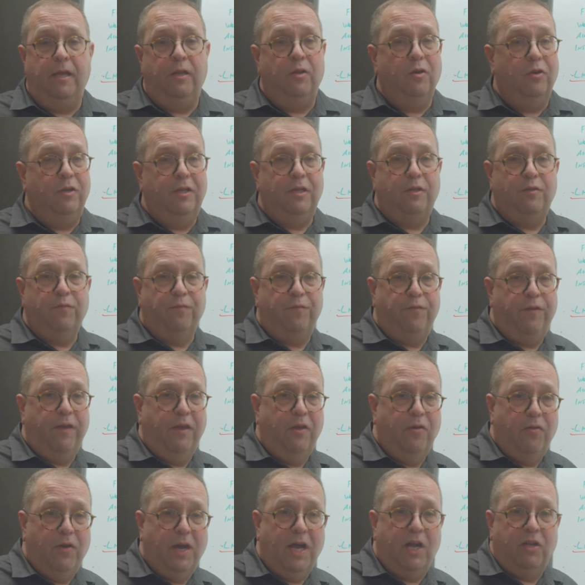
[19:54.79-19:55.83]
In order to
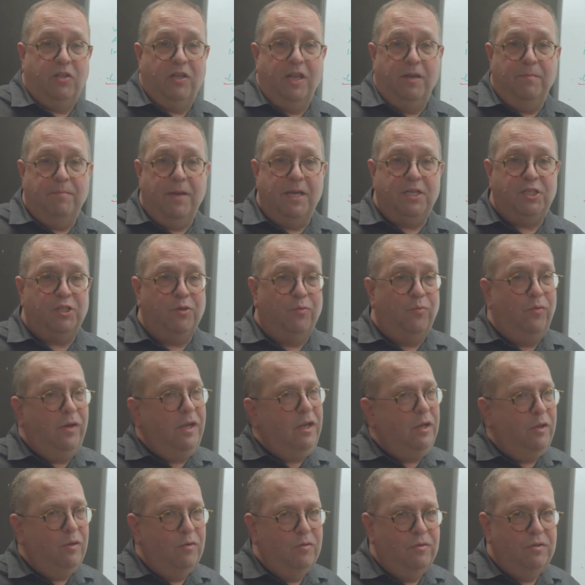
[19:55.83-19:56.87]
figure out and measure,
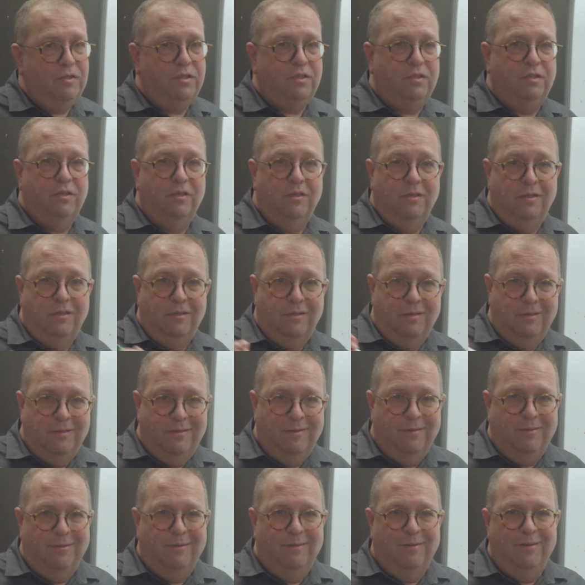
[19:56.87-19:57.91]
we'll use
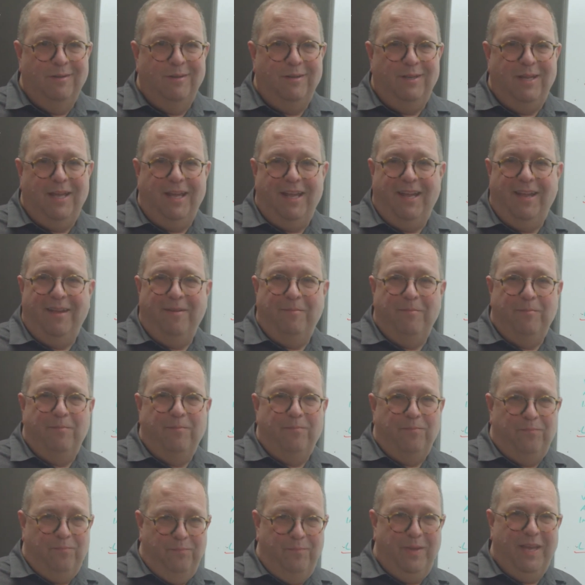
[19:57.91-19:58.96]
the
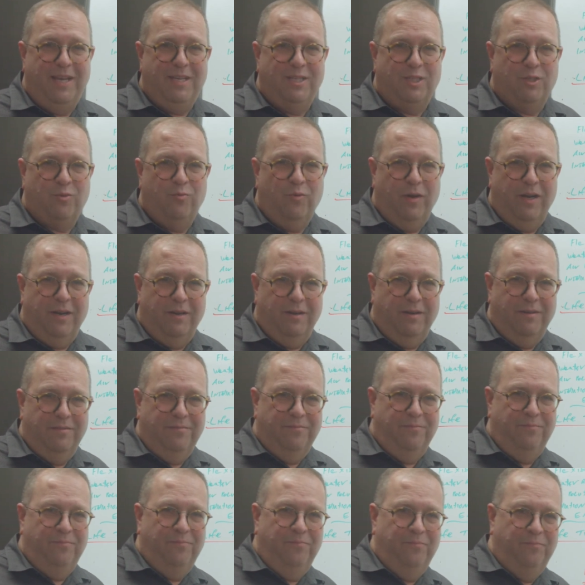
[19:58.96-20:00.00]
big square
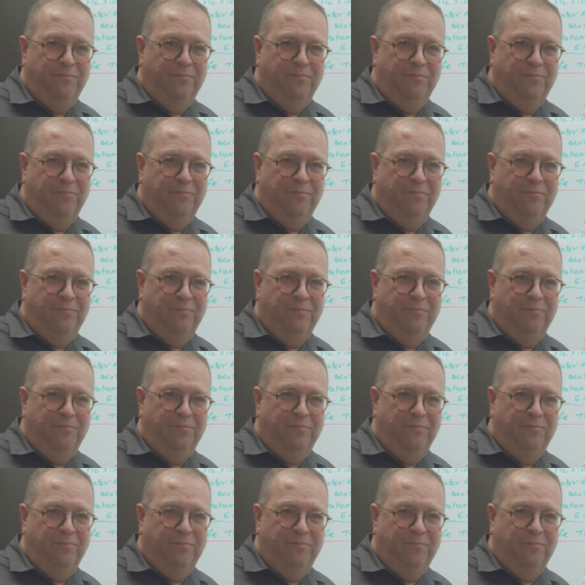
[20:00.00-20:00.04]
